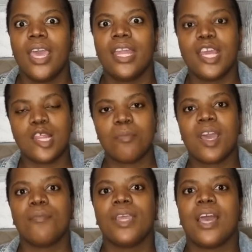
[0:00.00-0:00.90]
And as
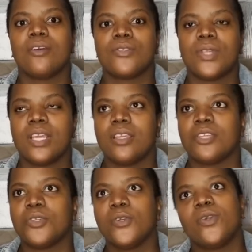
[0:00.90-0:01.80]
I'm coming out to
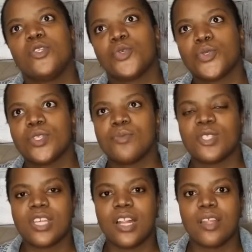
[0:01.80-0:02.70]
like actually go and talk to them
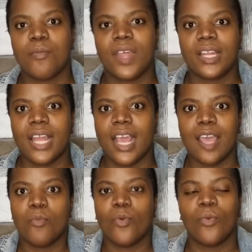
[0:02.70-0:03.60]
to tell them that
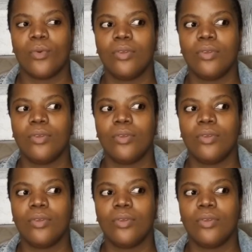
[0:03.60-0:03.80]
like I go,